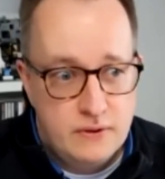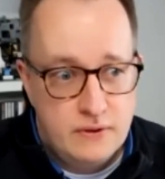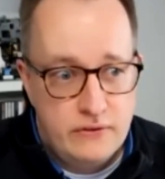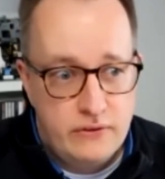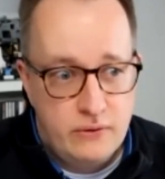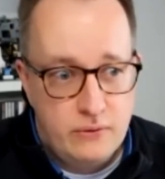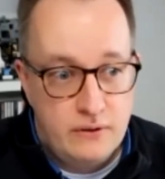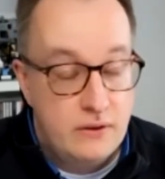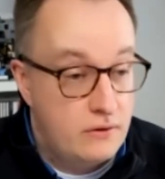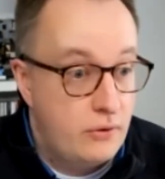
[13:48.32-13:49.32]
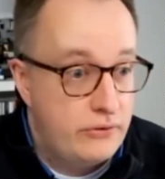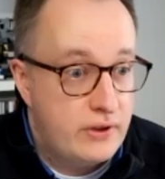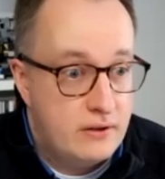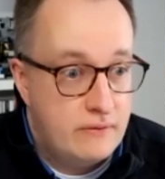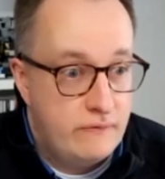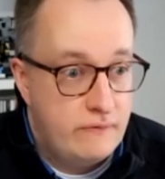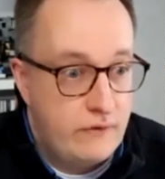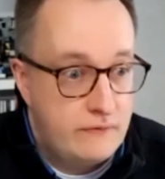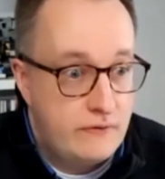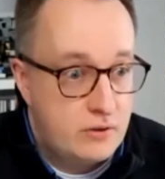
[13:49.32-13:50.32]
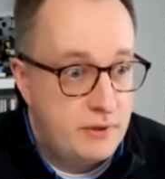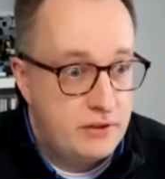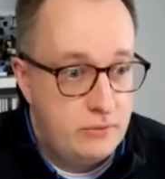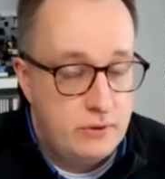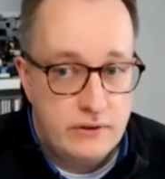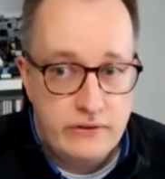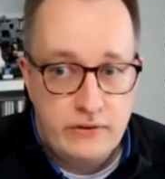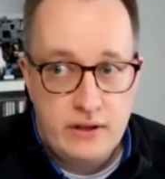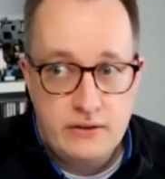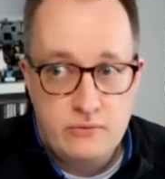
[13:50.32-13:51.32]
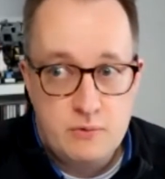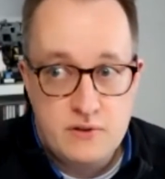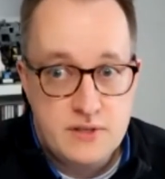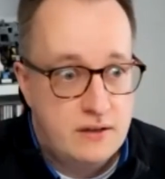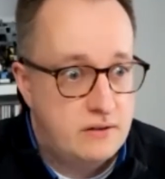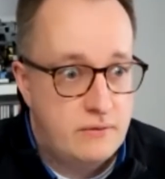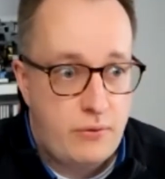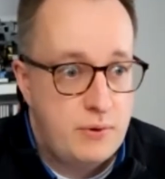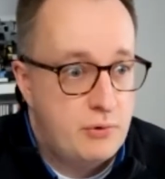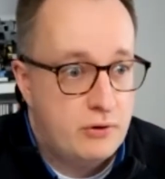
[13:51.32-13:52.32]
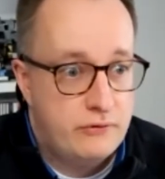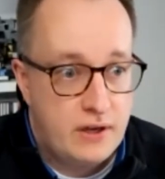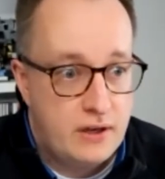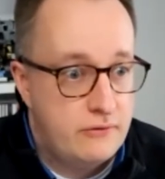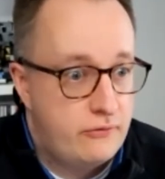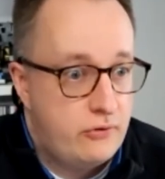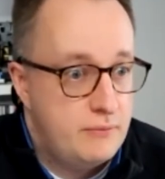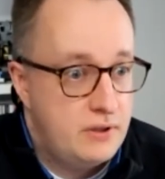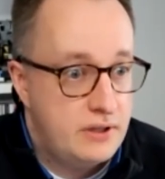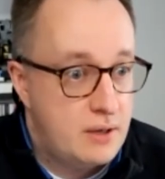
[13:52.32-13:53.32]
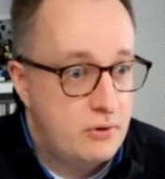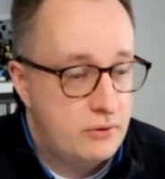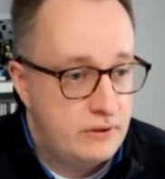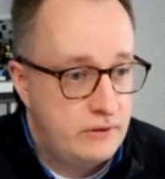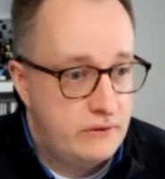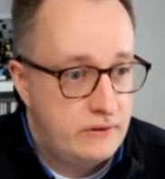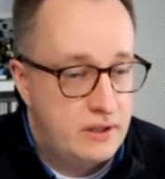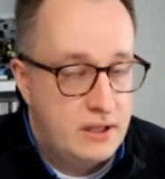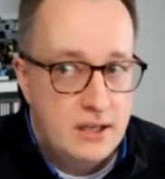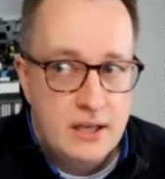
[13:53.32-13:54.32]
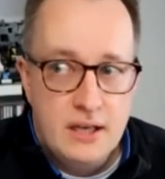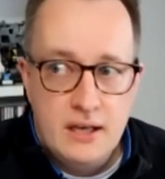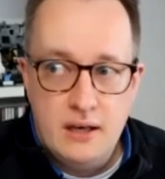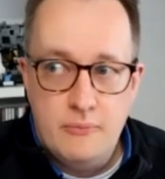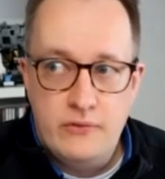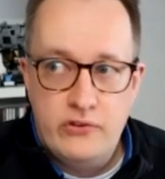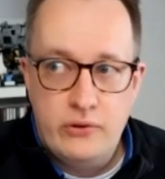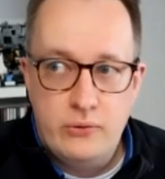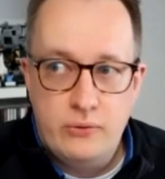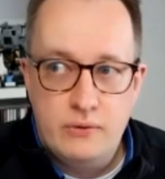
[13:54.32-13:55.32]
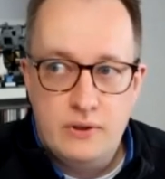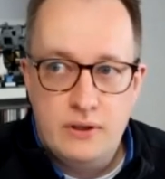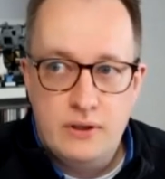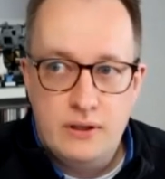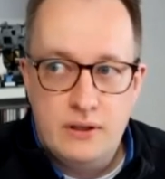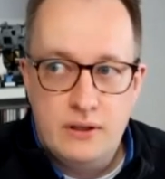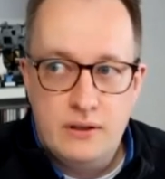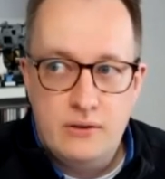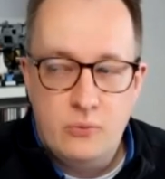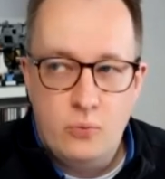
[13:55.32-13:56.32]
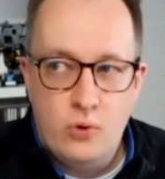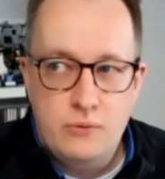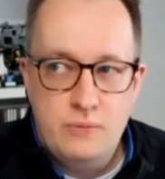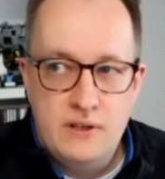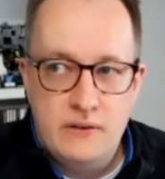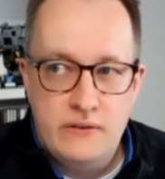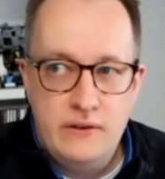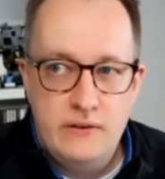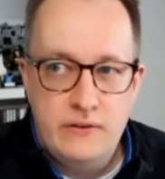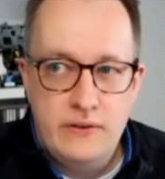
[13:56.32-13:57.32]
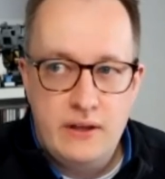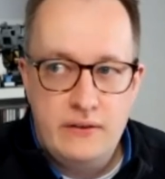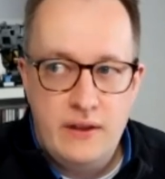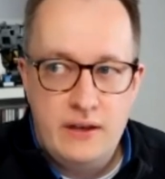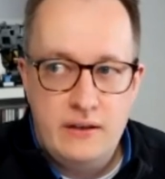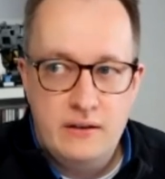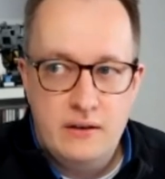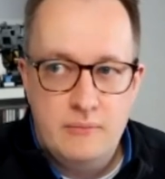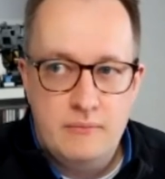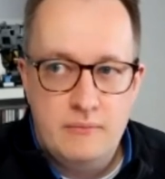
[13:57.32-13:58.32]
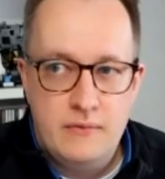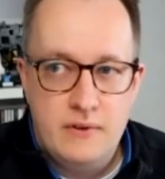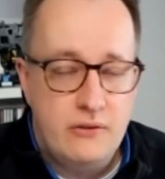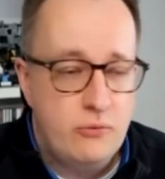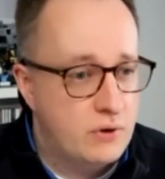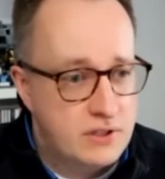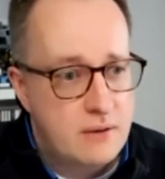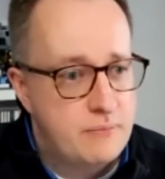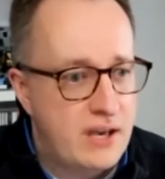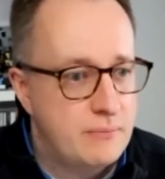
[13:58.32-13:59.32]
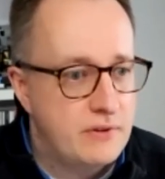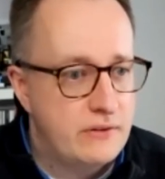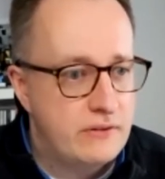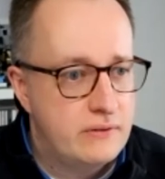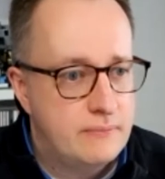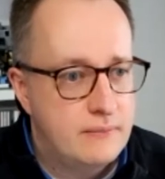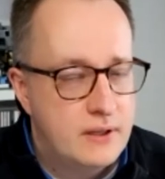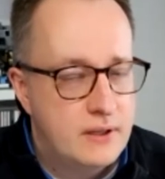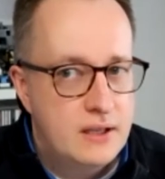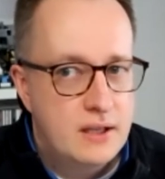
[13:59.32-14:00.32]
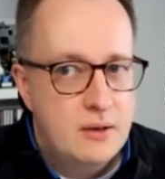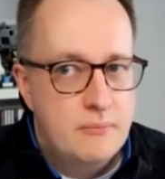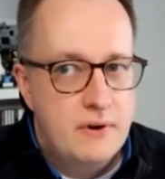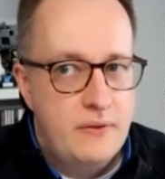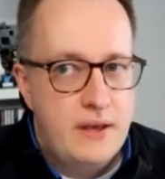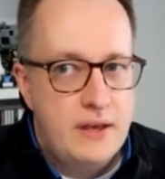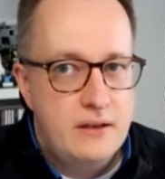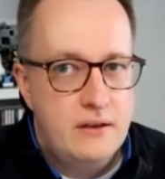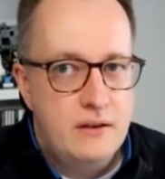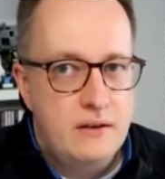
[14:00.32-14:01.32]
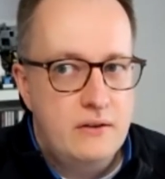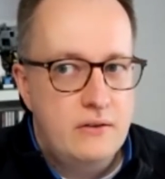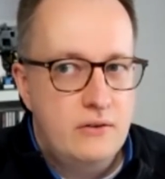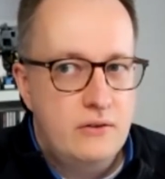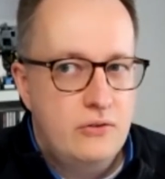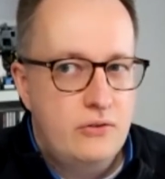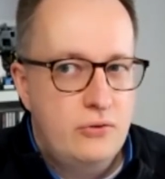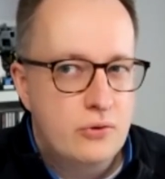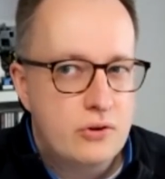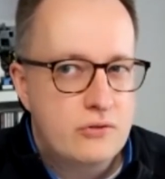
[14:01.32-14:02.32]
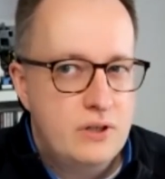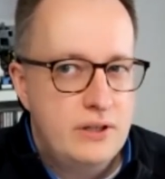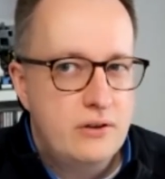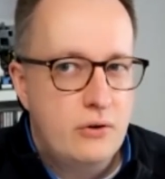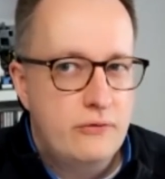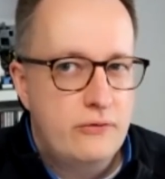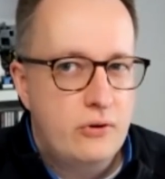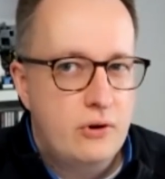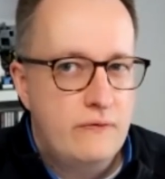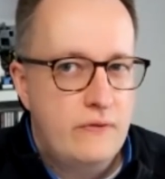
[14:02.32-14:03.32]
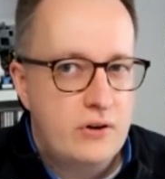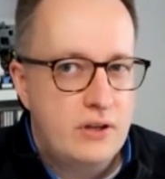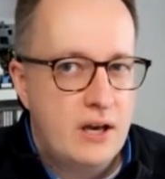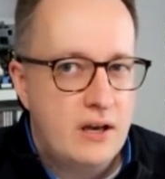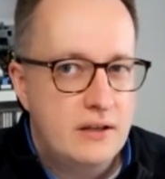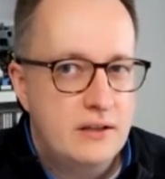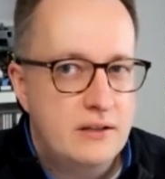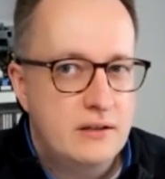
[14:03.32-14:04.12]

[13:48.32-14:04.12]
So, and those are very, very big unions that represent 3.4 million employees. So what we can see is that they have one-time payments, but they do not really go for very high